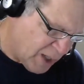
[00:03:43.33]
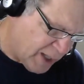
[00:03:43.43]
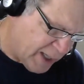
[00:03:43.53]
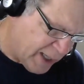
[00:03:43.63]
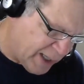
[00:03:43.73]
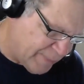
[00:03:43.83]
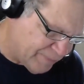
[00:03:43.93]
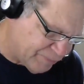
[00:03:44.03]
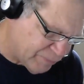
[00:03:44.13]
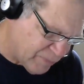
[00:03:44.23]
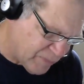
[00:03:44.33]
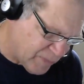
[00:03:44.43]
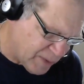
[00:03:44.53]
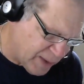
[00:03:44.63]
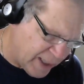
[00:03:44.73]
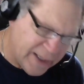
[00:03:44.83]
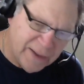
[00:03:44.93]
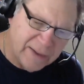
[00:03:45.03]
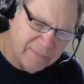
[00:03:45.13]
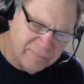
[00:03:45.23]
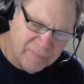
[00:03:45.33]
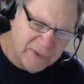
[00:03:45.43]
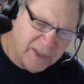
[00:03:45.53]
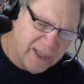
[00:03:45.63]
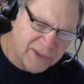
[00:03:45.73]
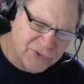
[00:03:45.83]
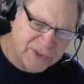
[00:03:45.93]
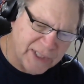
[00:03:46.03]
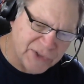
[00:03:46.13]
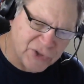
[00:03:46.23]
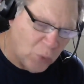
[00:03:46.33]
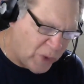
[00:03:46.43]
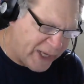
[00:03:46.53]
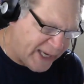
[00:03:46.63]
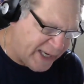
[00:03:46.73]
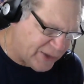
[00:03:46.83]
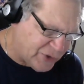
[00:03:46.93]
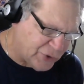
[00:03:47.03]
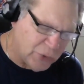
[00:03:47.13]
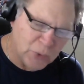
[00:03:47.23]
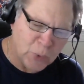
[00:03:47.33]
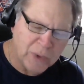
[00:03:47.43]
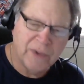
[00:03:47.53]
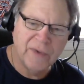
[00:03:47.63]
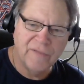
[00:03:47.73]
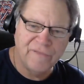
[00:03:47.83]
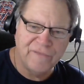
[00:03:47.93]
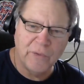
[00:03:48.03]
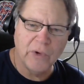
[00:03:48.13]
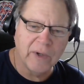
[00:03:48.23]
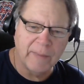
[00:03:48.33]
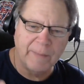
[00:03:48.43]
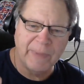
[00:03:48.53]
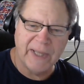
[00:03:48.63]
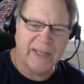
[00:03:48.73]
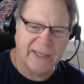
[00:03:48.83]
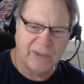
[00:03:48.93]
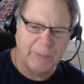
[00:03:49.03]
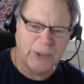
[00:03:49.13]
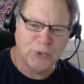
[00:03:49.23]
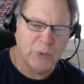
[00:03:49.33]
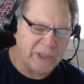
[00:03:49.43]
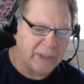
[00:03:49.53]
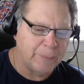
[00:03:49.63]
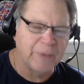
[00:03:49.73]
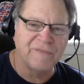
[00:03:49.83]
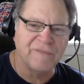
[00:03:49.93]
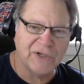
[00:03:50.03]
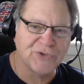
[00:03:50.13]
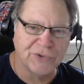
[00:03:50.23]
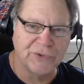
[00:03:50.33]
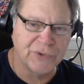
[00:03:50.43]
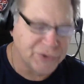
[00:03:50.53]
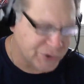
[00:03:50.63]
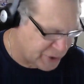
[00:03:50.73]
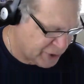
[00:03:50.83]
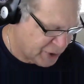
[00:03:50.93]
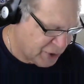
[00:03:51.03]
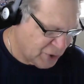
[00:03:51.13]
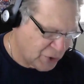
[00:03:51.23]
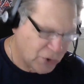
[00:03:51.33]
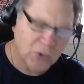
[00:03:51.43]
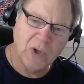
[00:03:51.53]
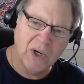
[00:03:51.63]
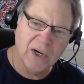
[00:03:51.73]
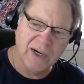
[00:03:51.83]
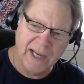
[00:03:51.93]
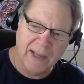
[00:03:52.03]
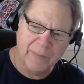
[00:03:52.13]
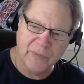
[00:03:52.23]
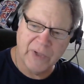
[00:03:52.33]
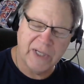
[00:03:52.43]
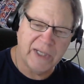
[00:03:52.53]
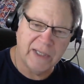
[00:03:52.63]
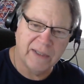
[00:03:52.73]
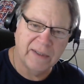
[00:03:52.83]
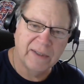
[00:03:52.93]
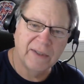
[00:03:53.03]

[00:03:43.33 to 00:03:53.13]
And it's a way to form a bond between professionals who are operating